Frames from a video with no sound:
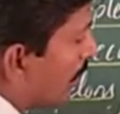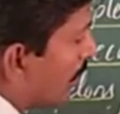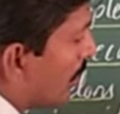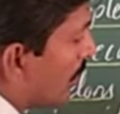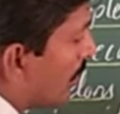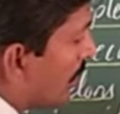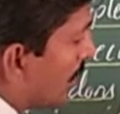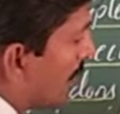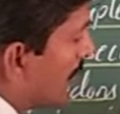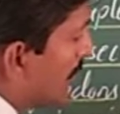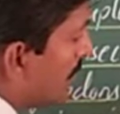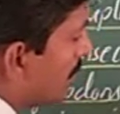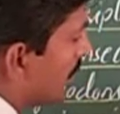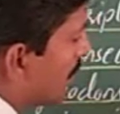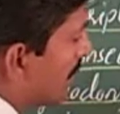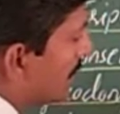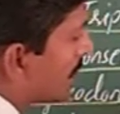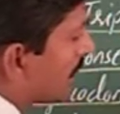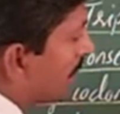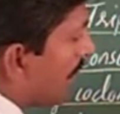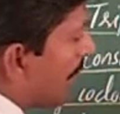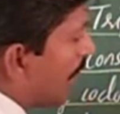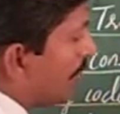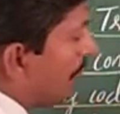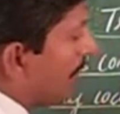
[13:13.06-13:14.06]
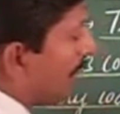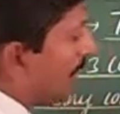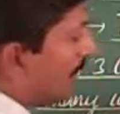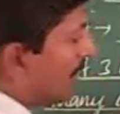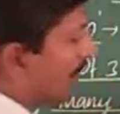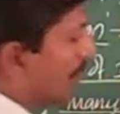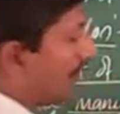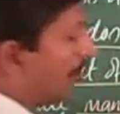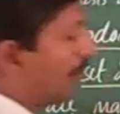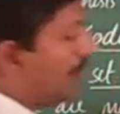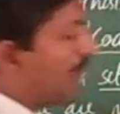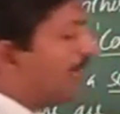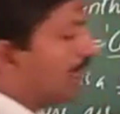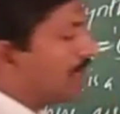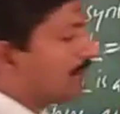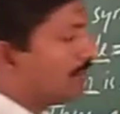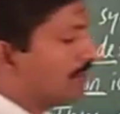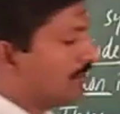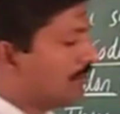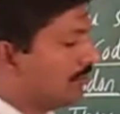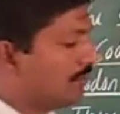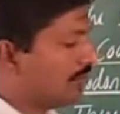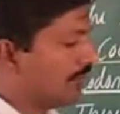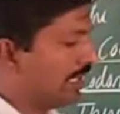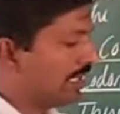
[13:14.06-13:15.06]
right, this mRNA,
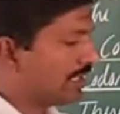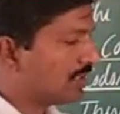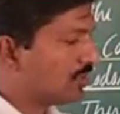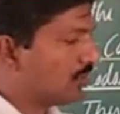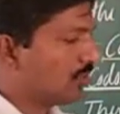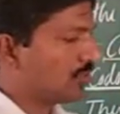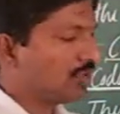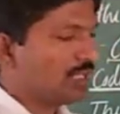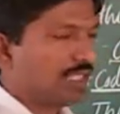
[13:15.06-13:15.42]
based on